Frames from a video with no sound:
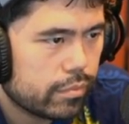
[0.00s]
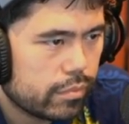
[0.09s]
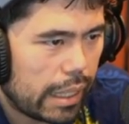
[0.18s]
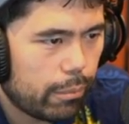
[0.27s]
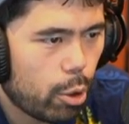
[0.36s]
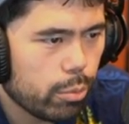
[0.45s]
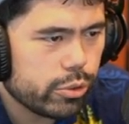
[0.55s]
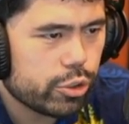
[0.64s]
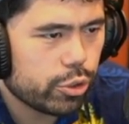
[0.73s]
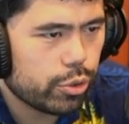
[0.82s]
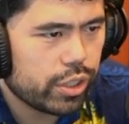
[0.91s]
I'm almost
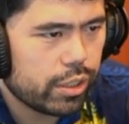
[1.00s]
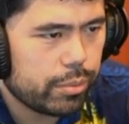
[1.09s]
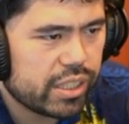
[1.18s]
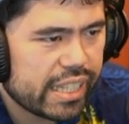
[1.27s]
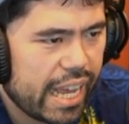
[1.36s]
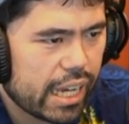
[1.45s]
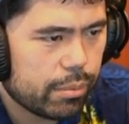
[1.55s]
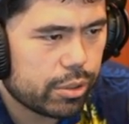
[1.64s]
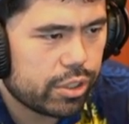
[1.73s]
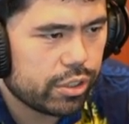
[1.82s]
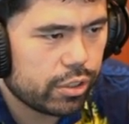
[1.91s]
certainly going to be sacking
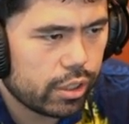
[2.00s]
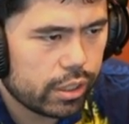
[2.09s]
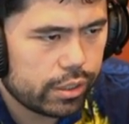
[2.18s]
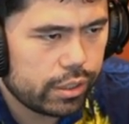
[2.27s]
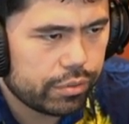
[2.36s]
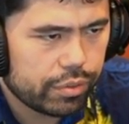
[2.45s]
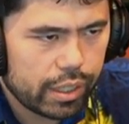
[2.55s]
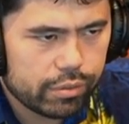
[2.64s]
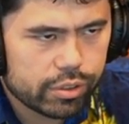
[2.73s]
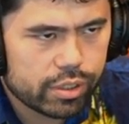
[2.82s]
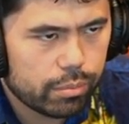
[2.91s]
material on d5
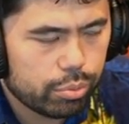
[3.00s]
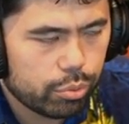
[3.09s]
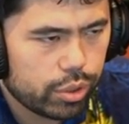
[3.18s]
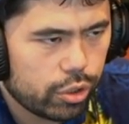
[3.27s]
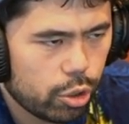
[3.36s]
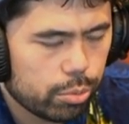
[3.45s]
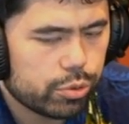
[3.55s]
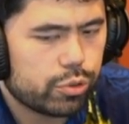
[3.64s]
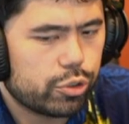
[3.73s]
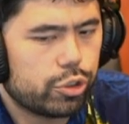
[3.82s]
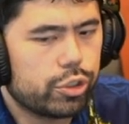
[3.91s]
at some point, almost
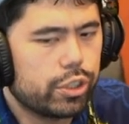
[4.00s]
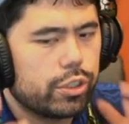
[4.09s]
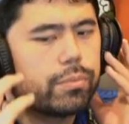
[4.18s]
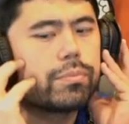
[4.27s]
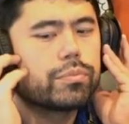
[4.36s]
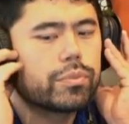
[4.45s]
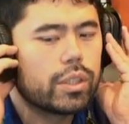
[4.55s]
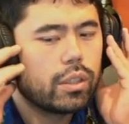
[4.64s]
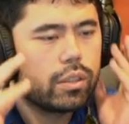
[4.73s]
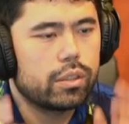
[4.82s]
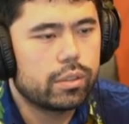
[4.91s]
for sure here.
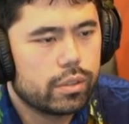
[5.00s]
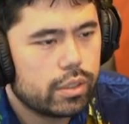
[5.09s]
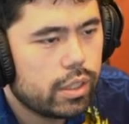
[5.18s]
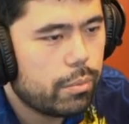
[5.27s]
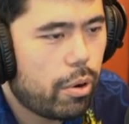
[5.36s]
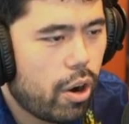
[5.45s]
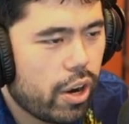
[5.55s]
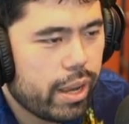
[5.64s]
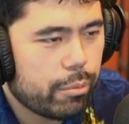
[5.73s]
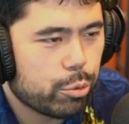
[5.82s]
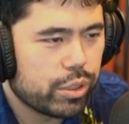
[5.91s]

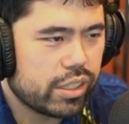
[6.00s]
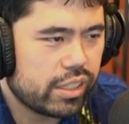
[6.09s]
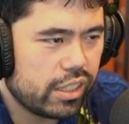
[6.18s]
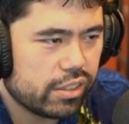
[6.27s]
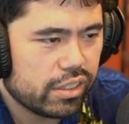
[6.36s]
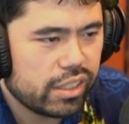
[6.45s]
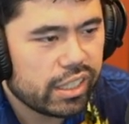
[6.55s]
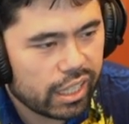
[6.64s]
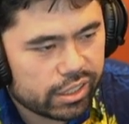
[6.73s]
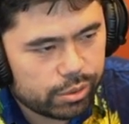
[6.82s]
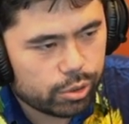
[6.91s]
Parham would win this easily.
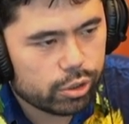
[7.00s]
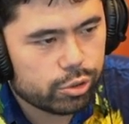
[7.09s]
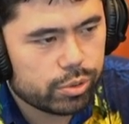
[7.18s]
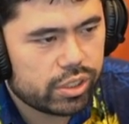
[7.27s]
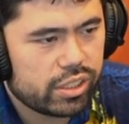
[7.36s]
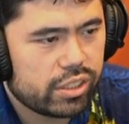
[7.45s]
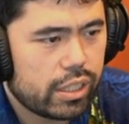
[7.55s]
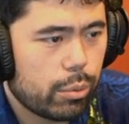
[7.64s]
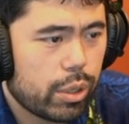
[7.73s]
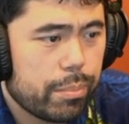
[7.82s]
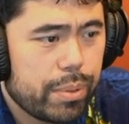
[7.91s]
Yes, he would also win this easily. Now
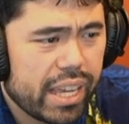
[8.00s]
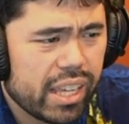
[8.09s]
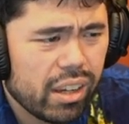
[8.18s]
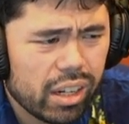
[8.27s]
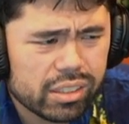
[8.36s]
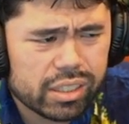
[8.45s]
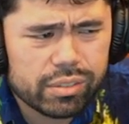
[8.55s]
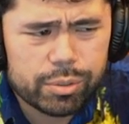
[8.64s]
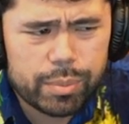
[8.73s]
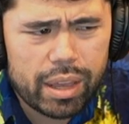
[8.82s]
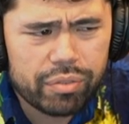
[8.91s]
what I'm banking on is that I have
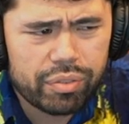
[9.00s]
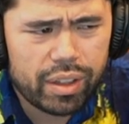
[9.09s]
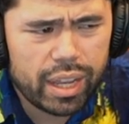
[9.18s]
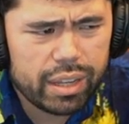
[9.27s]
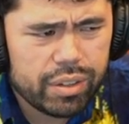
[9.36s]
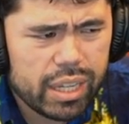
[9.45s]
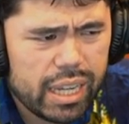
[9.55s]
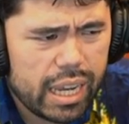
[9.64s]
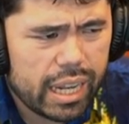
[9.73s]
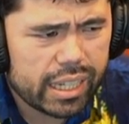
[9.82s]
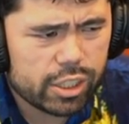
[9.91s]
some f5
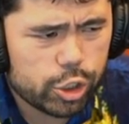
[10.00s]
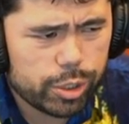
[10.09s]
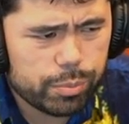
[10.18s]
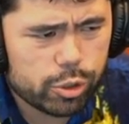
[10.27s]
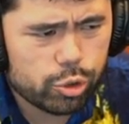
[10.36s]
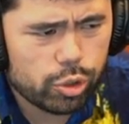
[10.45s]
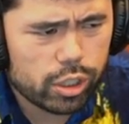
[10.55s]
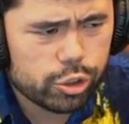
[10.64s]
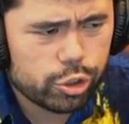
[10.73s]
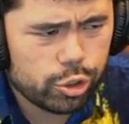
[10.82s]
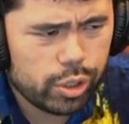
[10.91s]
and I can chip the
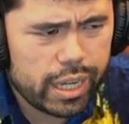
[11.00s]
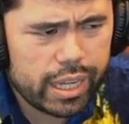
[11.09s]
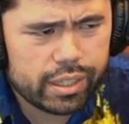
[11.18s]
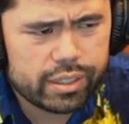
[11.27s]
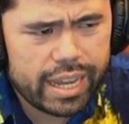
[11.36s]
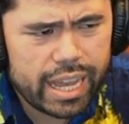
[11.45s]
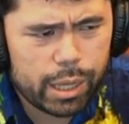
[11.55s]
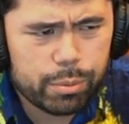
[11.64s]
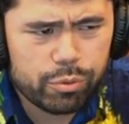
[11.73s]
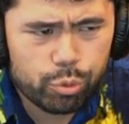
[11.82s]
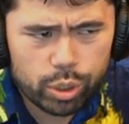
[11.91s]
structure and attack
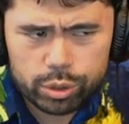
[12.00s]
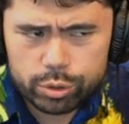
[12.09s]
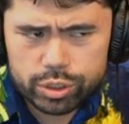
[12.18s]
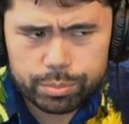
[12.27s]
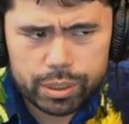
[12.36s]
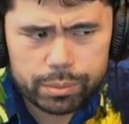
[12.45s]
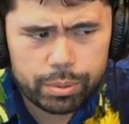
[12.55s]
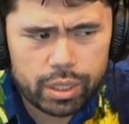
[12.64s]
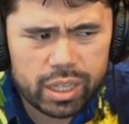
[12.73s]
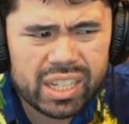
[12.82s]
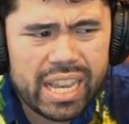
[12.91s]
before I lose the b
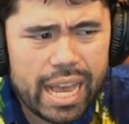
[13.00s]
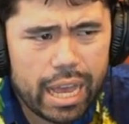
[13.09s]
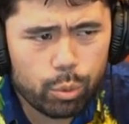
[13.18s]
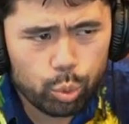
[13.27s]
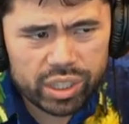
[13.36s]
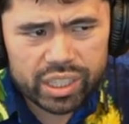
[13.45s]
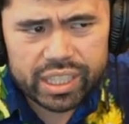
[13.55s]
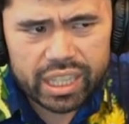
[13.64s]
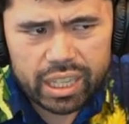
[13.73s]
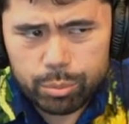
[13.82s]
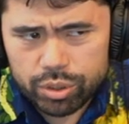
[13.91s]
pawn and win the
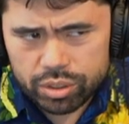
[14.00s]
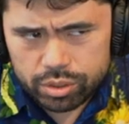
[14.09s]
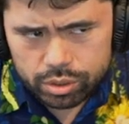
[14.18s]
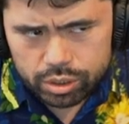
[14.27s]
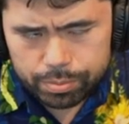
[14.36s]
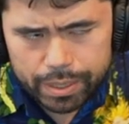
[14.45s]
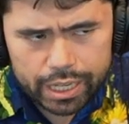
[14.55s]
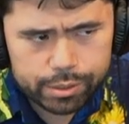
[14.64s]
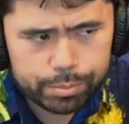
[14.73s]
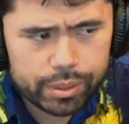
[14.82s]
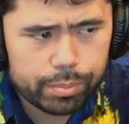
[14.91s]
game with this
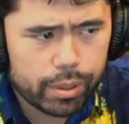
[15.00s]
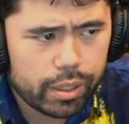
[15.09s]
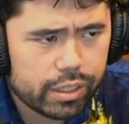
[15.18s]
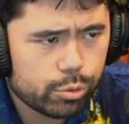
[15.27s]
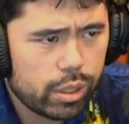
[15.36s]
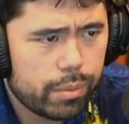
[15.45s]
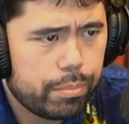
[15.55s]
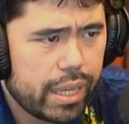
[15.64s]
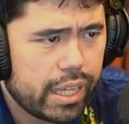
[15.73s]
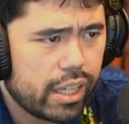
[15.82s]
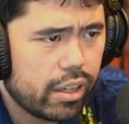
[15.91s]
passed b pawn. That's what I'm
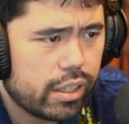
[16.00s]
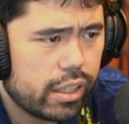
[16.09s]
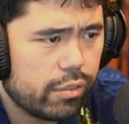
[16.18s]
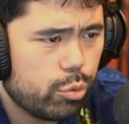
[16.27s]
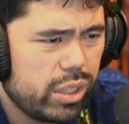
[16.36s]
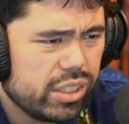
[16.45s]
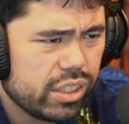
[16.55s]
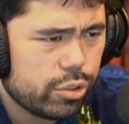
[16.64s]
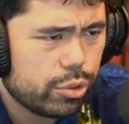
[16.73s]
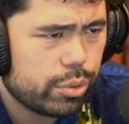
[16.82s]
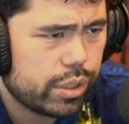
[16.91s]
banking on. Now I have queen
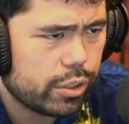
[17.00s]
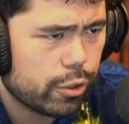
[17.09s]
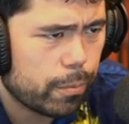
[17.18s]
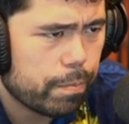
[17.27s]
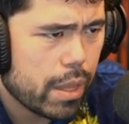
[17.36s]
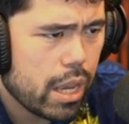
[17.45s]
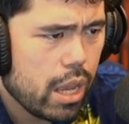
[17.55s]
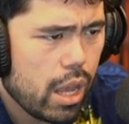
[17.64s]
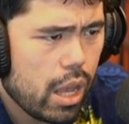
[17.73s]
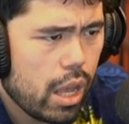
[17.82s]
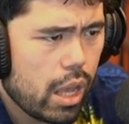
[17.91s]
c2 here.
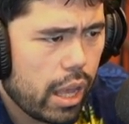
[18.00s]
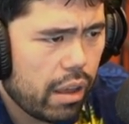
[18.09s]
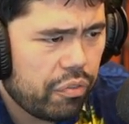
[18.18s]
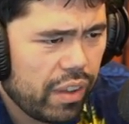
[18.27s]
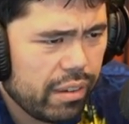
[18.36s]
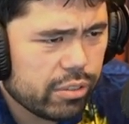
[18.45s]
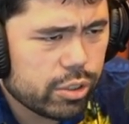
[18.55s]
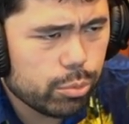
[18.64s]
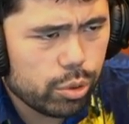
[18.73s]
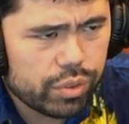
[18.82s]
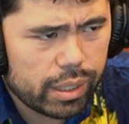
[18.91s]
f5 is the
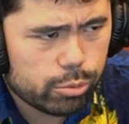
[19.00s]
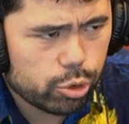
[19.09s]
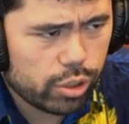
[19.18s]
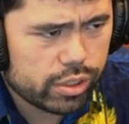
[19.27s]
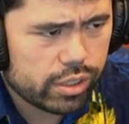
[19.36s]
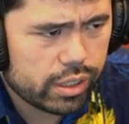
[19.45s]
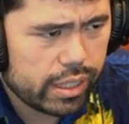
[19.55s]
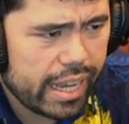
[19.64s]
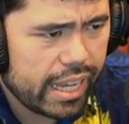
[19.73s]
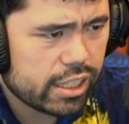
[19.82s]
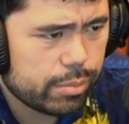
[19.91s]
move that I'm trusting
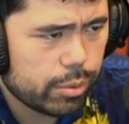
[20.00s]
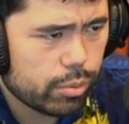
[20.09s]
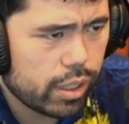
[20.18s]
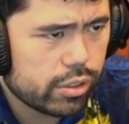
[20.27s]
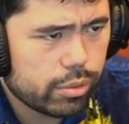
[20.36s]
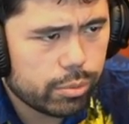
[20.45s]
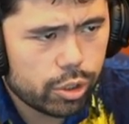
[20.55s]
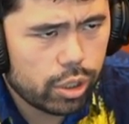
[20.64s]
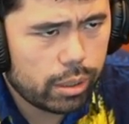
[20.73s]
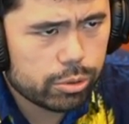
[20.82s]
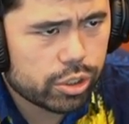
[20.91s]
has to be right, so
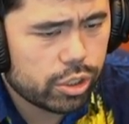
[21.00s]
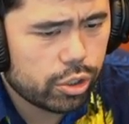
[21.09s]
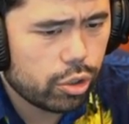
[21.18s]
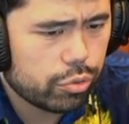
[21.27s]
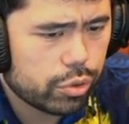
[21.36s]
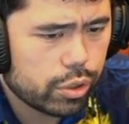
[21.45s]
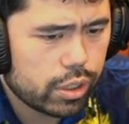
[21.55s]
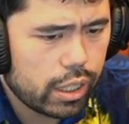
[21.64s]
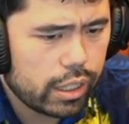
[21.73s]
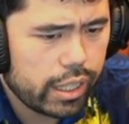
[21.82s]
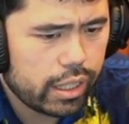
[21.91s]
I'm just gonna go for it.
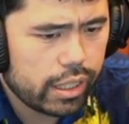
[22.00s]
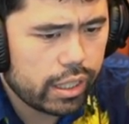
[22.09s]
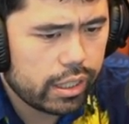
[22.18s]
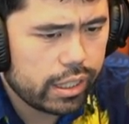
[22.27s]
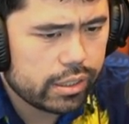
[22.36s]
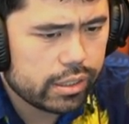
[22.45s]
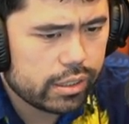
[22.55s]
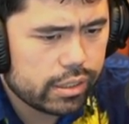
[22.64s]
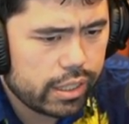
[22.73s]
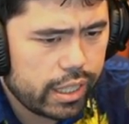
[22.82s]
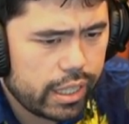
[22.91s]
Ale, as they
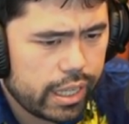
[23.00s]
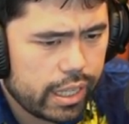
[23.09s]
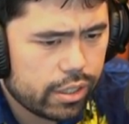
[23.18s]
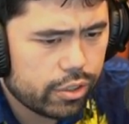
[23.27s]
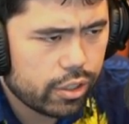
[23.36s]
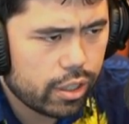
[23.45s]
say. And